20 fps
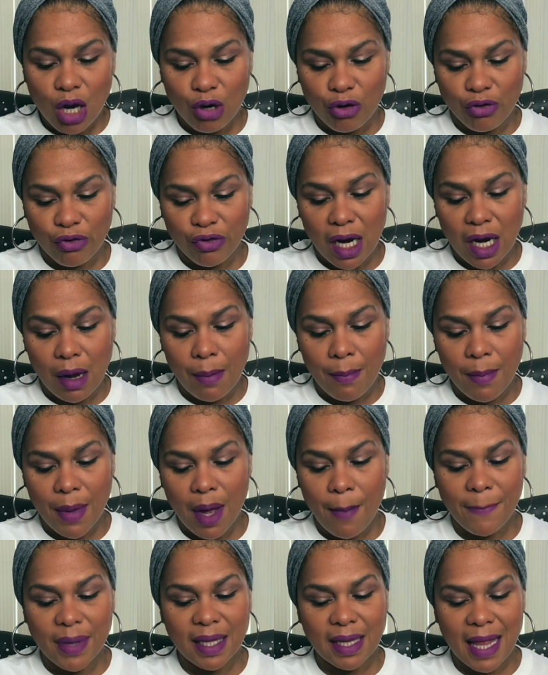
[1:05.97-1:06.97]
Graham
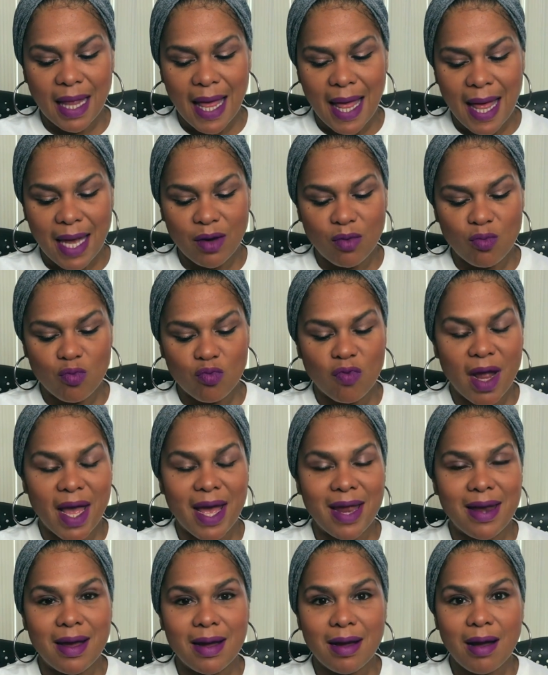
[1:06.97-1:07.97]
plaid
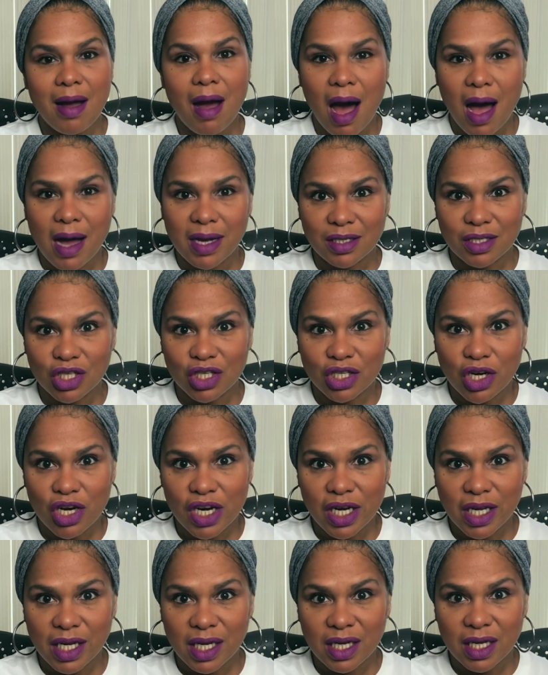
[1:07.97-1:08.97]
red cotton
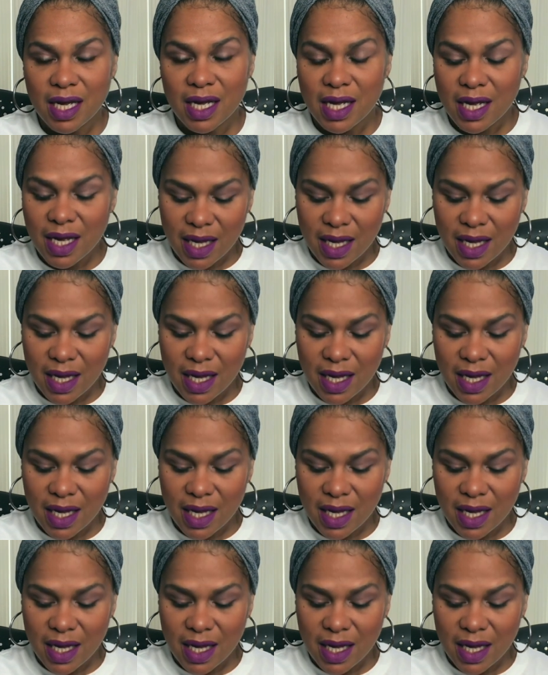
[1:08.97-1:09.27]
shirting.